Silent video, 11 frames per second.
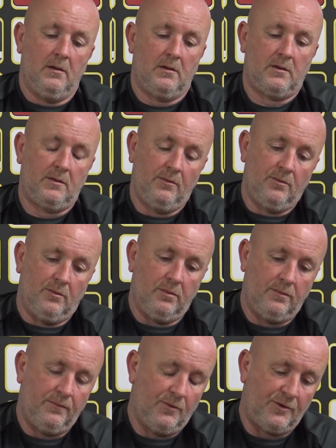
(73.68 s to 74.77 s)
There's
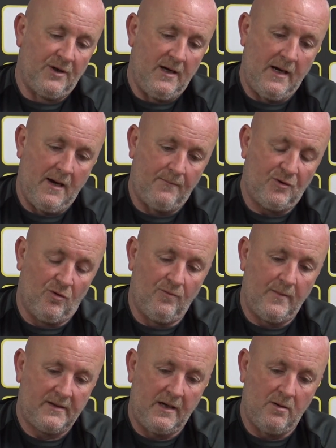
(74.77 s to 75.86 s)
no trying to absolve
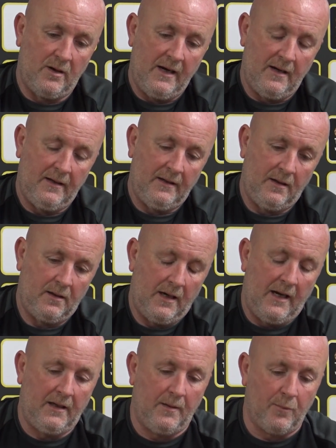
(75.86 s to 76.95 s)
myself of
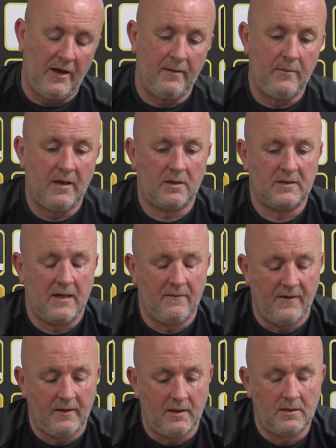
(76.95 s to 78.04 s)
any blame here, because I
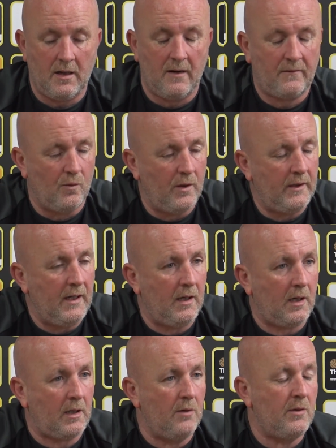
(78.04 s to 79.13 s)
think I've got to take
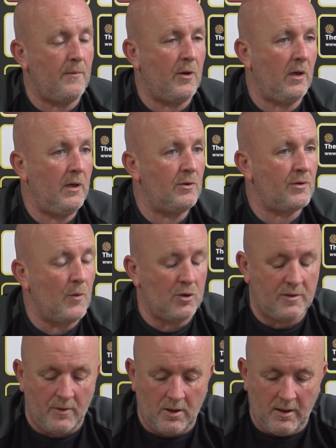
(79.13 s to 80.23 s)
accountability and
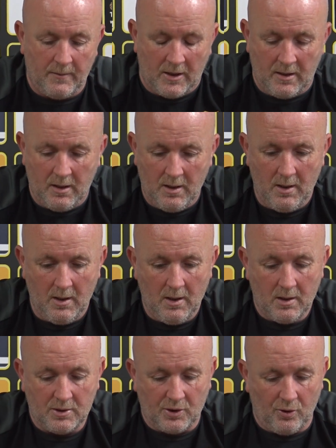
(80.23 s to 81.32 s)
responsibility, but
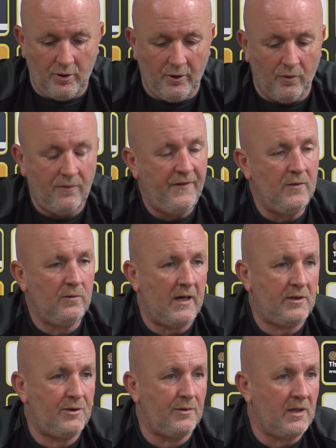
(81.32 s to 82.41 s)
there's a lot of off-field
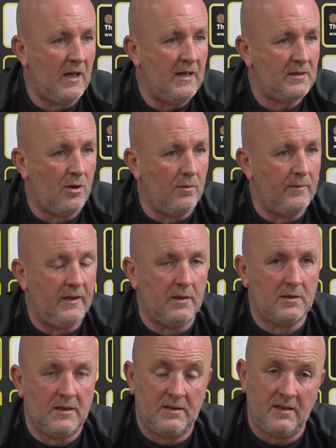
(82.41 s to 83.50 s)
issues the last couple of
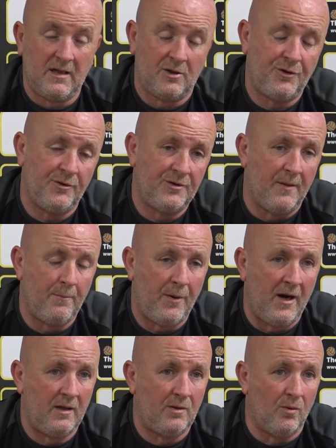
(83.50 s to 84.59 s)
years that's had a huge
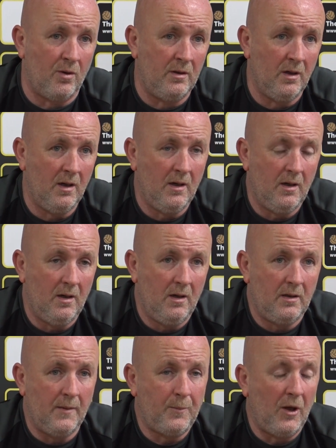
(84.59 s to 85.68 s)
impact on
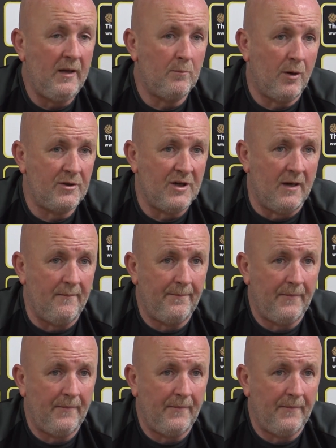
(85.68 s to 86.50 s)
the playing budget,